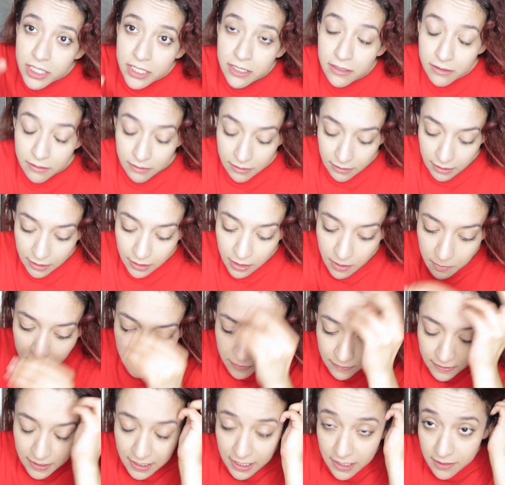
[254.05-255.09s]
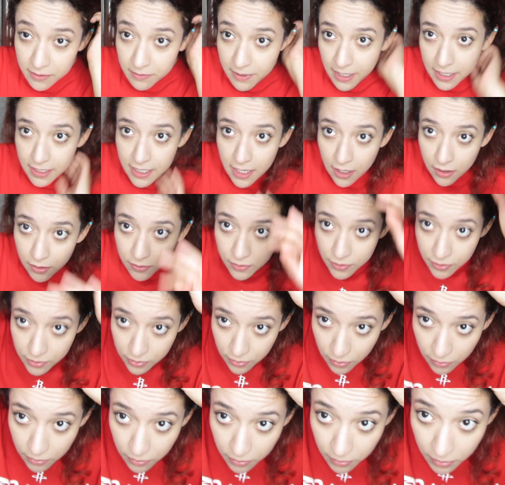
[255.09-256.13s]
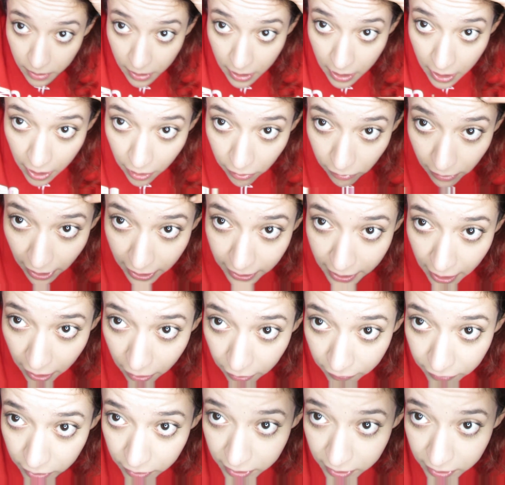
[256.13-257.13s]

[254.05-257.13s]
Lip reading: it in a couple of days right now. So right now, if you